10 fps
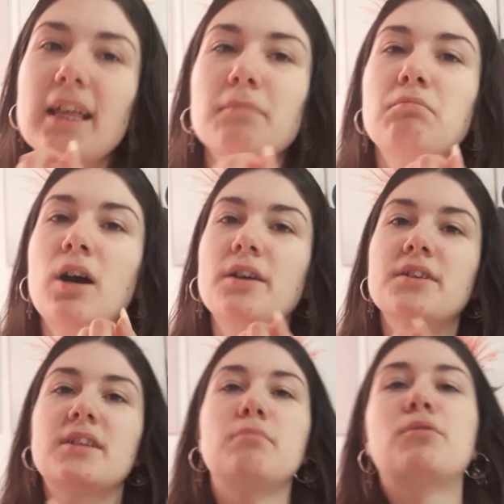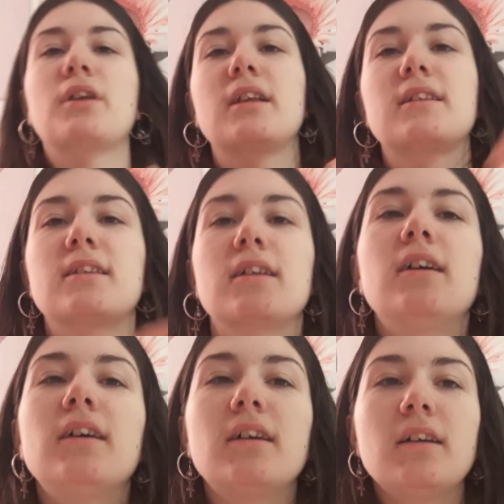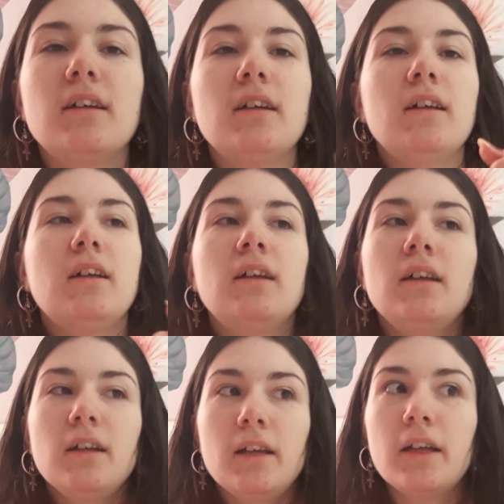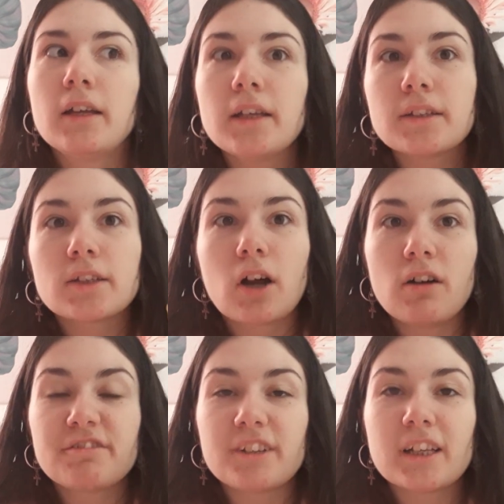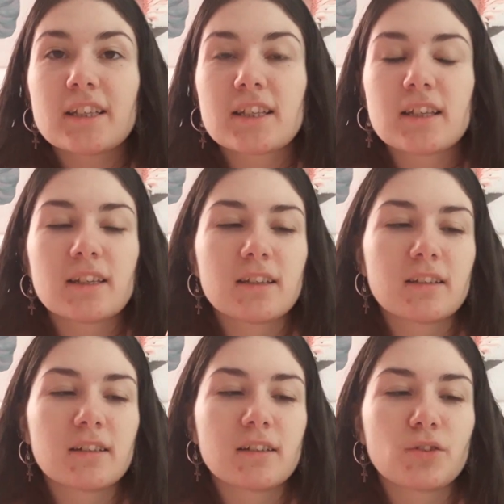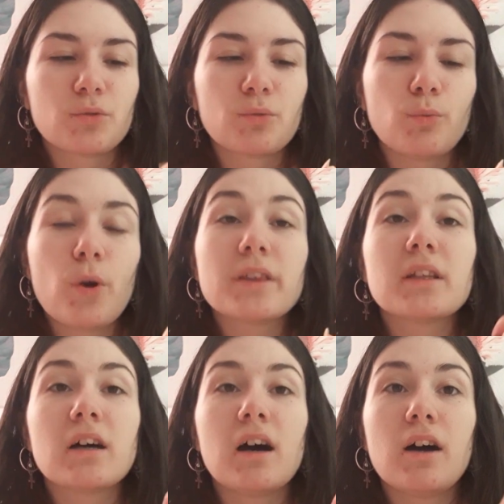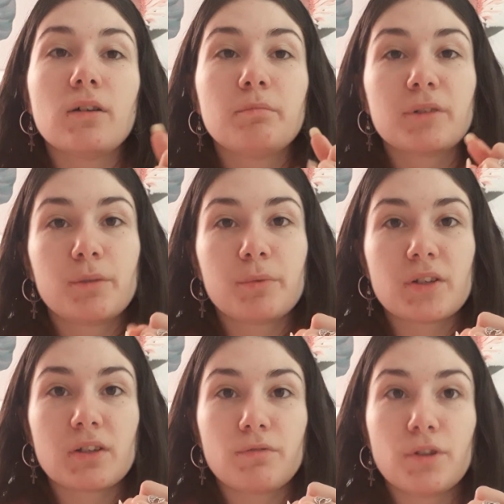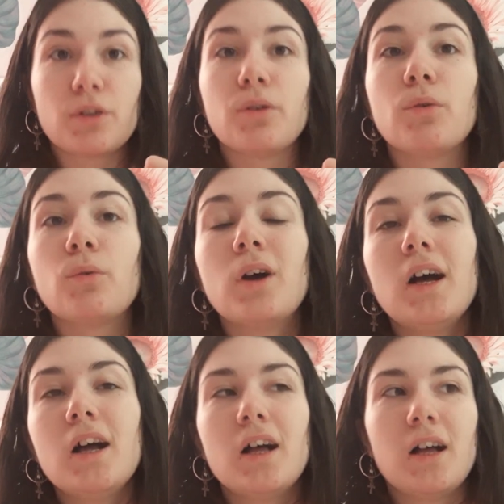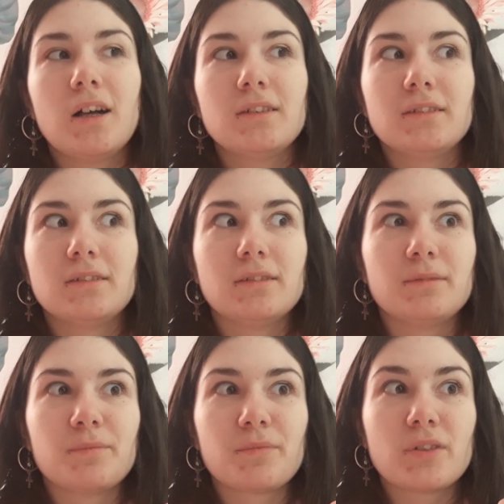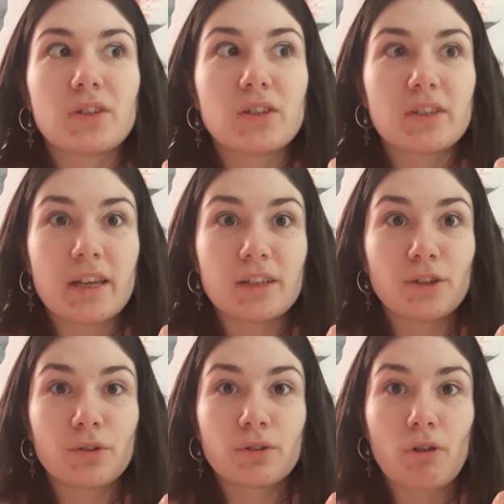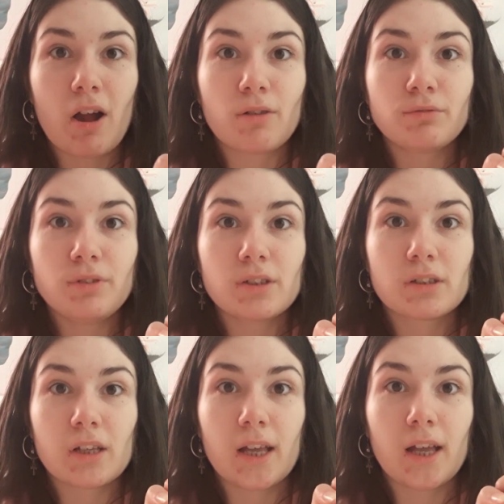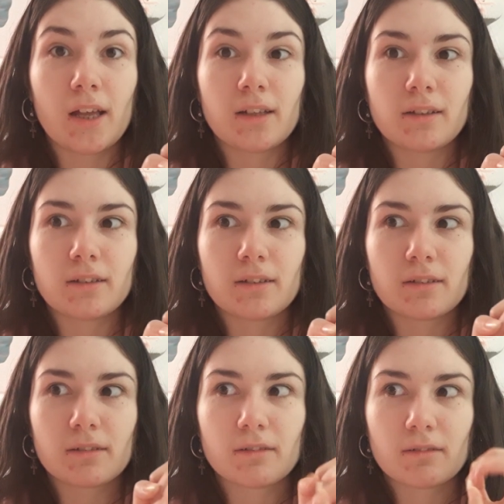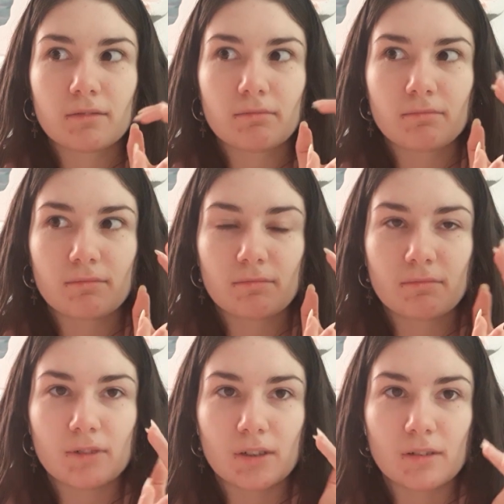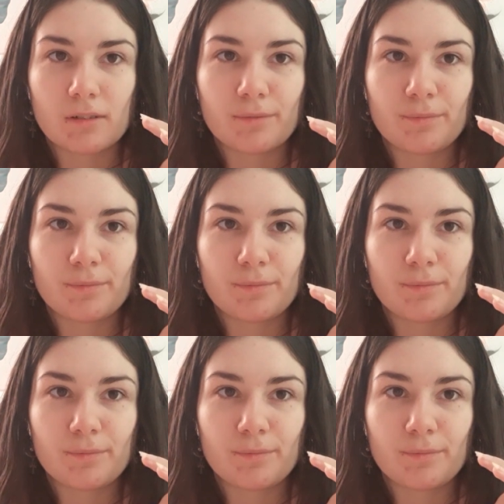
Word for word: that Mars brings either conflicts, with the purpose of you um, standing your ground and uh,